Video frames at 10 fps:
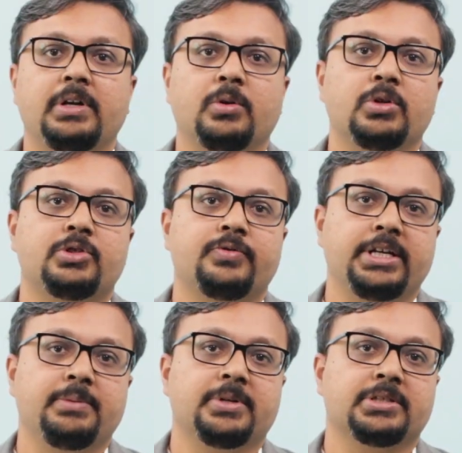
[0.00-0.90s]
will hold
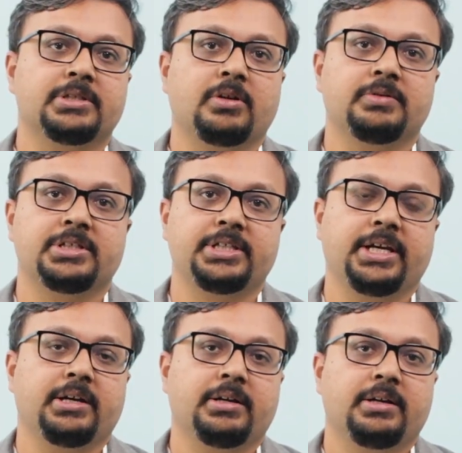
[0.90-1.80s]
20% of the
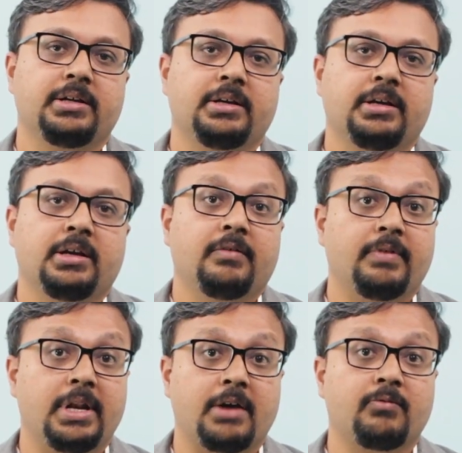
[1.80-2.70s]
stake,
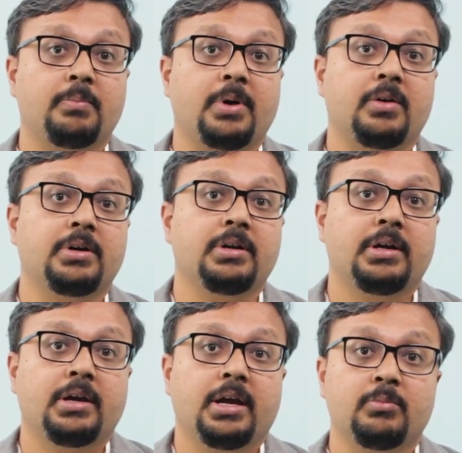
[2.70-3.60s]
while ACWA Power
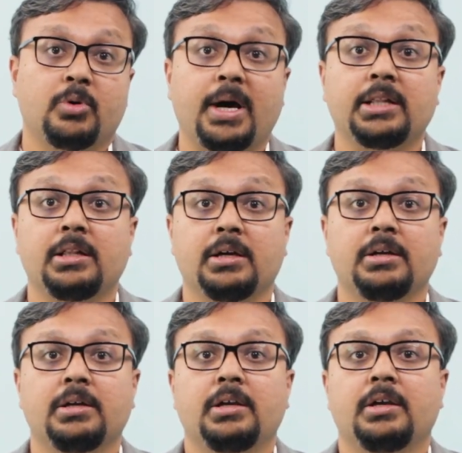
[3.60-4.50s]
and
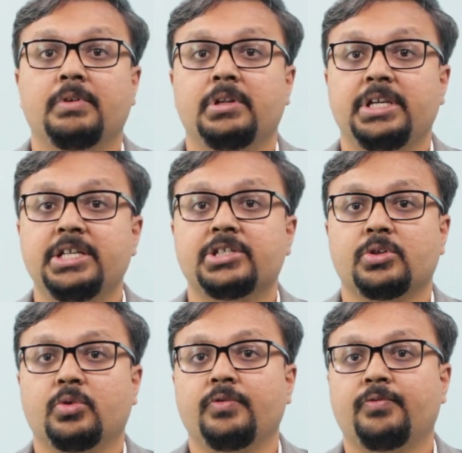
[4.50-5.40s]
Mubadala will each
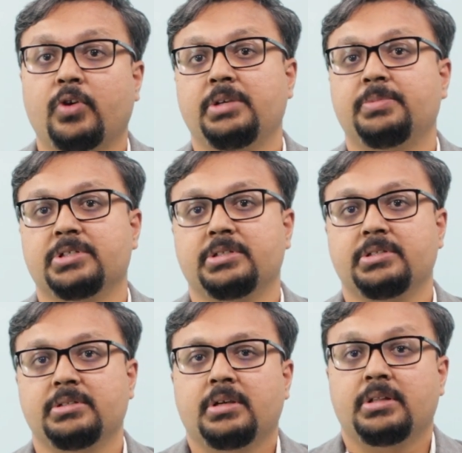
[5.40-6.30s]
own
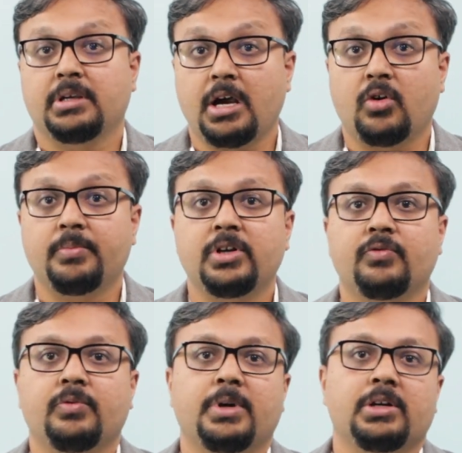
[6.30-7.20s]
40%. The government
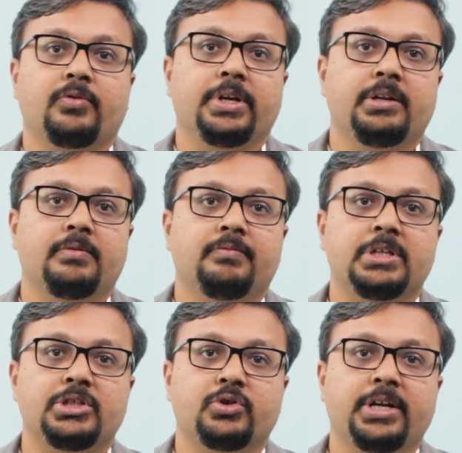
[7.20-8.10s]
of Malquain
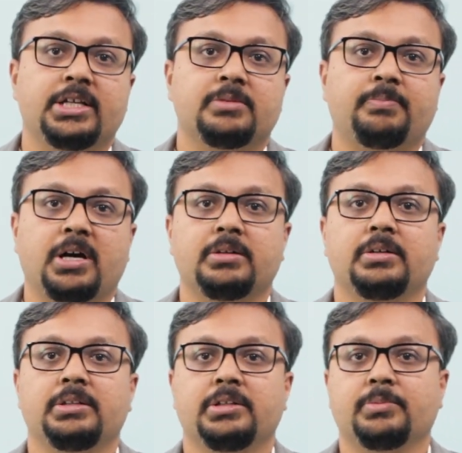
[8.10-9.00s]
will join as a
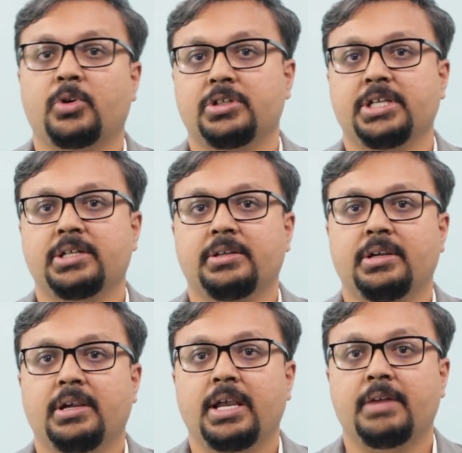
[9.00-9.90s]
partner in the project
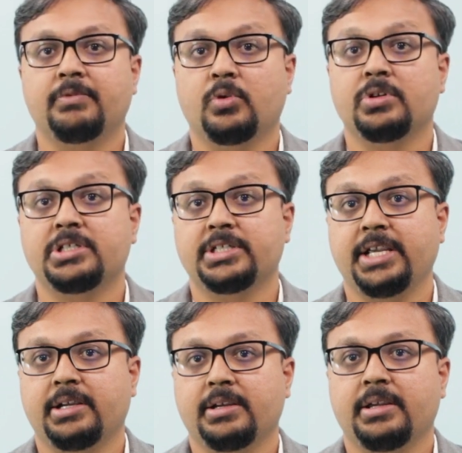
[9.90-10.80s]
and will own a
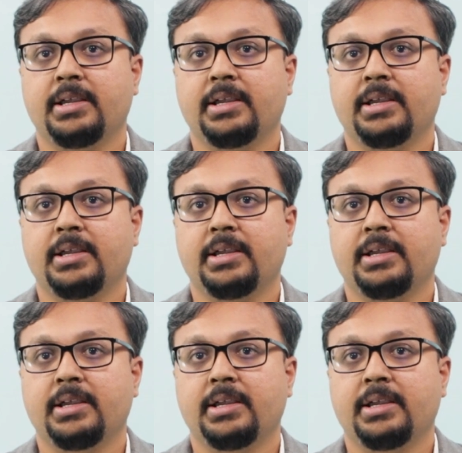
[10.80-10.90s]
stake